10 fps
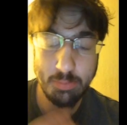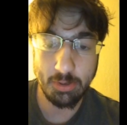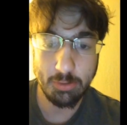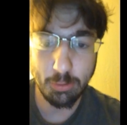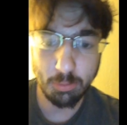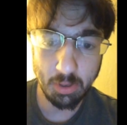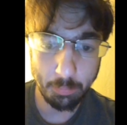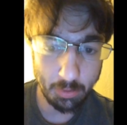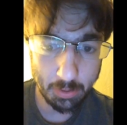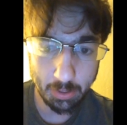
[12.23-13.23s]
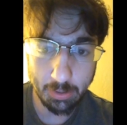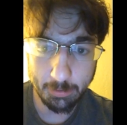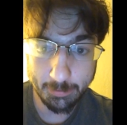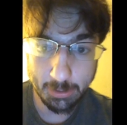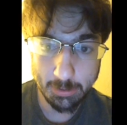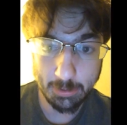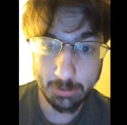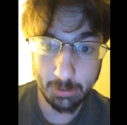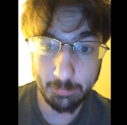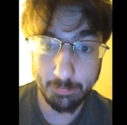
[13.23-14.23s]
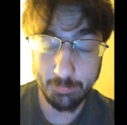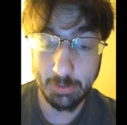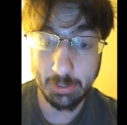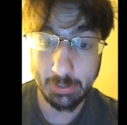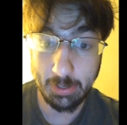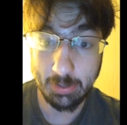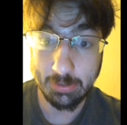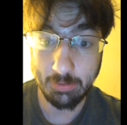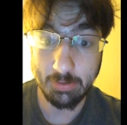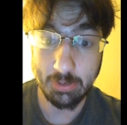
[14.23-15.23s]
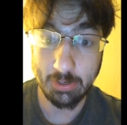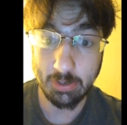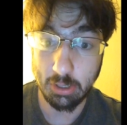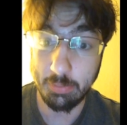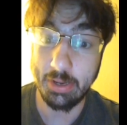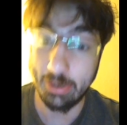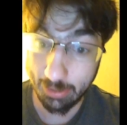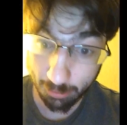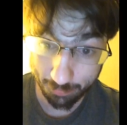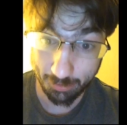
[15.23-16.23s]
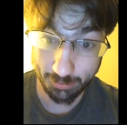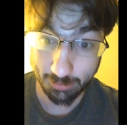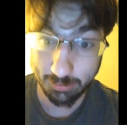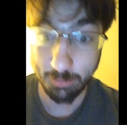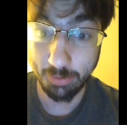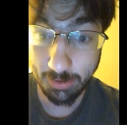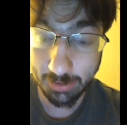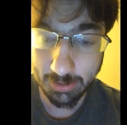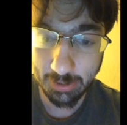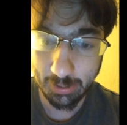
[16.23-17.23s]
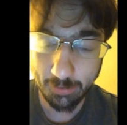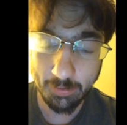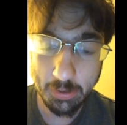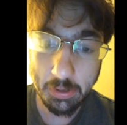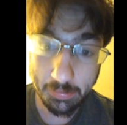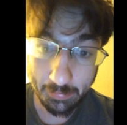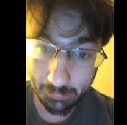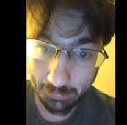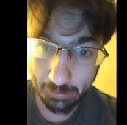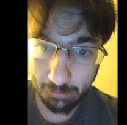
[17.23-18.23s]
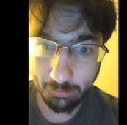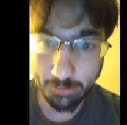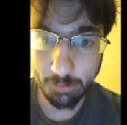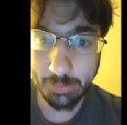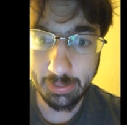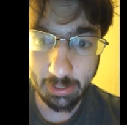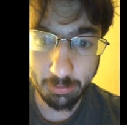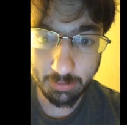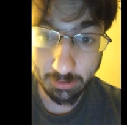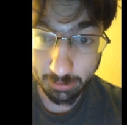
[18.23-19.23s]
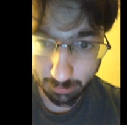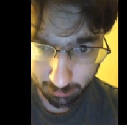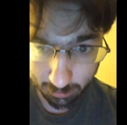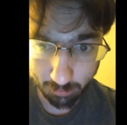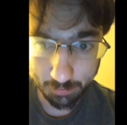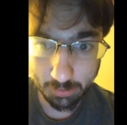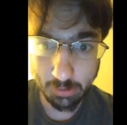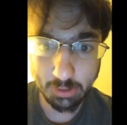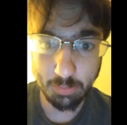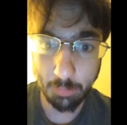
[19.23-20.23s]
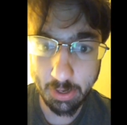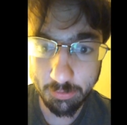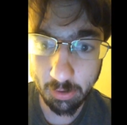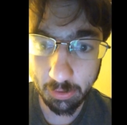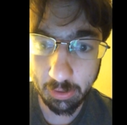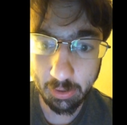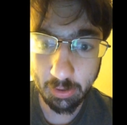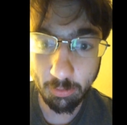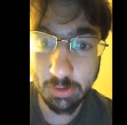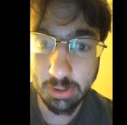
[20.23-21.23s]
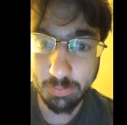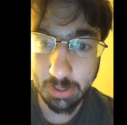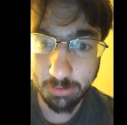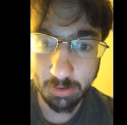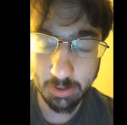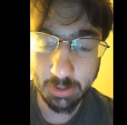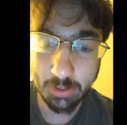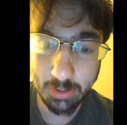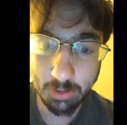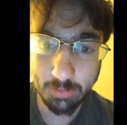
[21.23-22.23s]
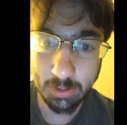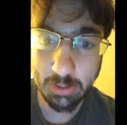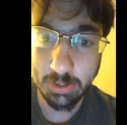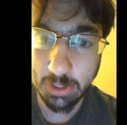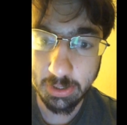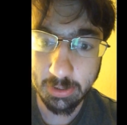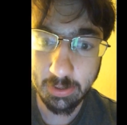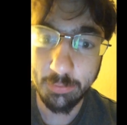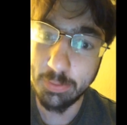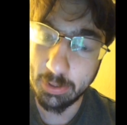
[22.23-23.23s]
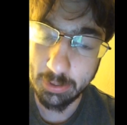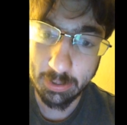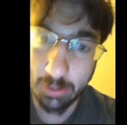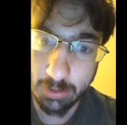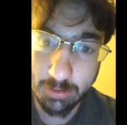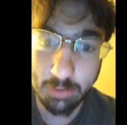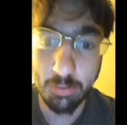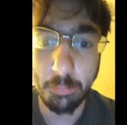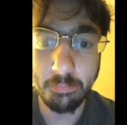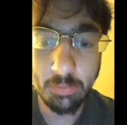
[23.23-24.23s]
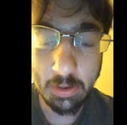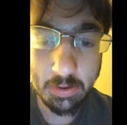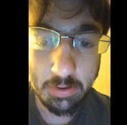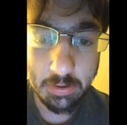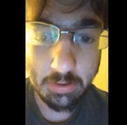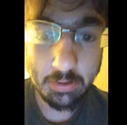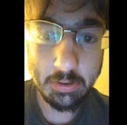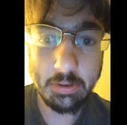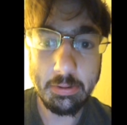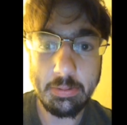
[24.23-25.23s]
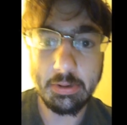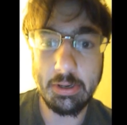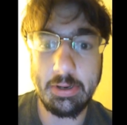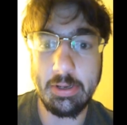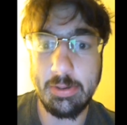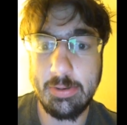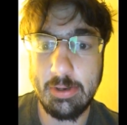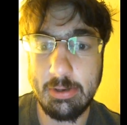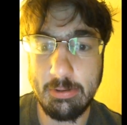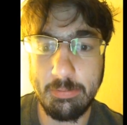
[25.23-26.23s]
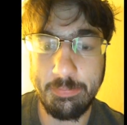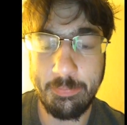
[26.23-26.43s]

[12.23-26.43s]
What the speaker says: posts, go to my blog at jgsf1987.com, and help also support this channel, which will be down in the description, is my Patreon link, which is patreon.com/jgsf1987. All right, so